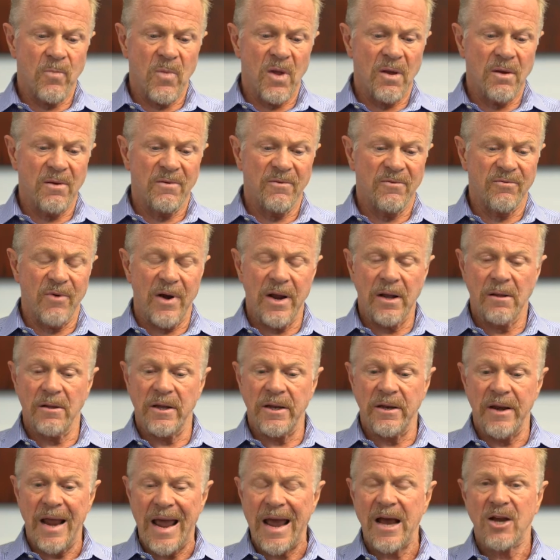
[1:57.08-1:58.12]
frankly,
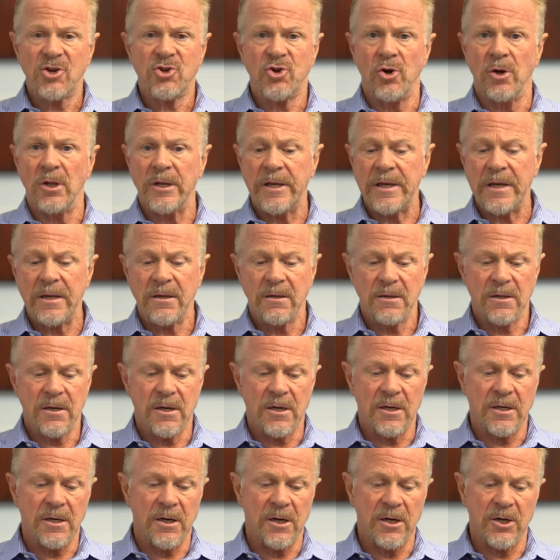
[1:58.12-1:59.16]
nationally,
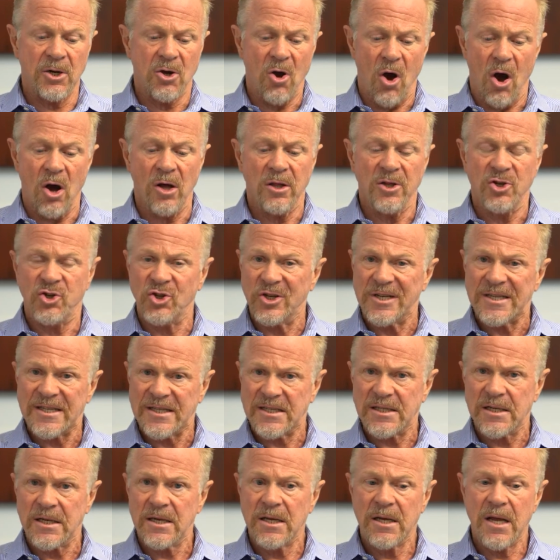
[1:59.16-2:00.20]

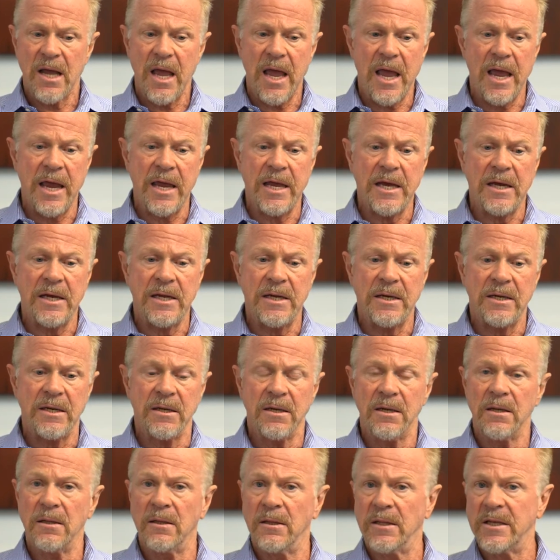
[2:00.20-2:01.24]
oncologists, and
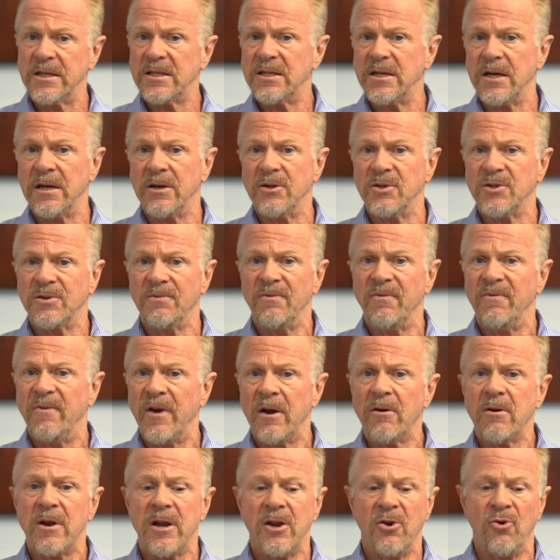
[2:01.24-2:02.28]
listening to some
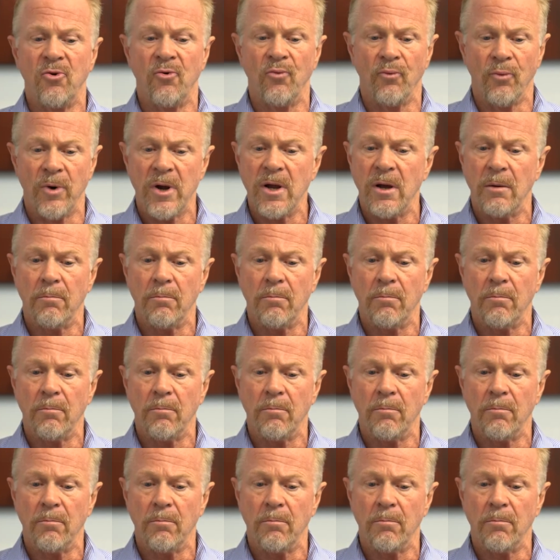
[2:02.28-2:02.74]
very grim